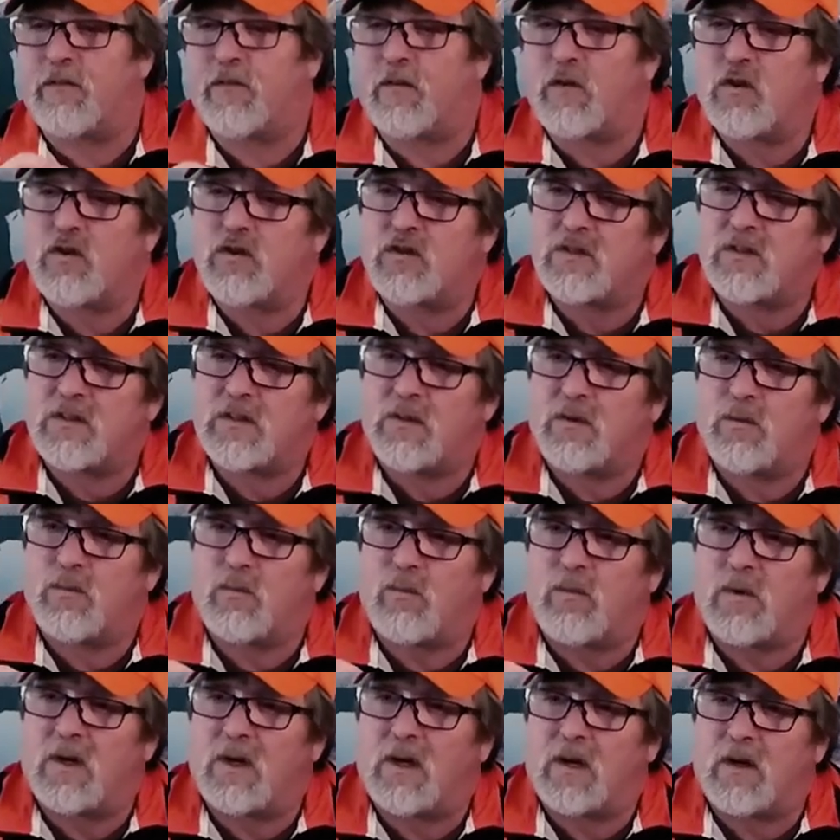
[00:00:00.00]
first
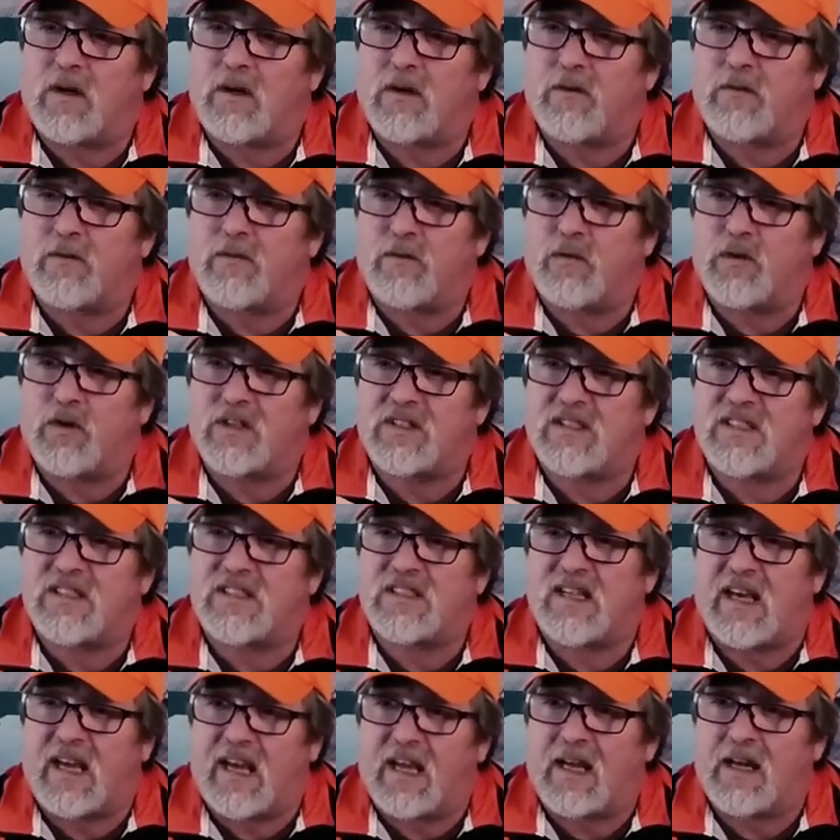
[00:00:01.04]
100 foot
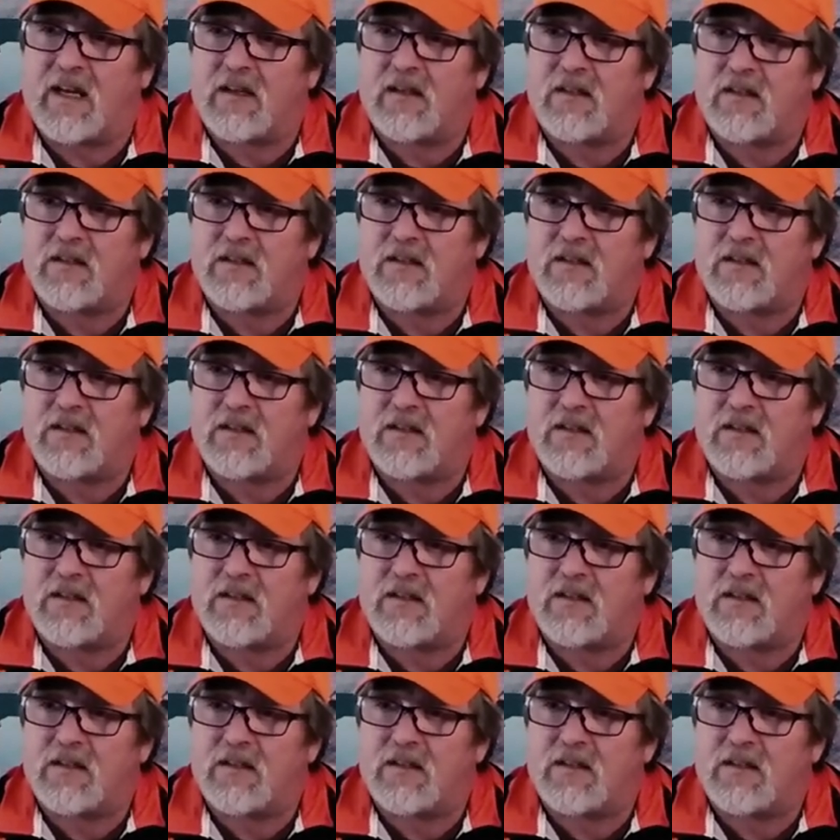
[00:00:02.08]
stake.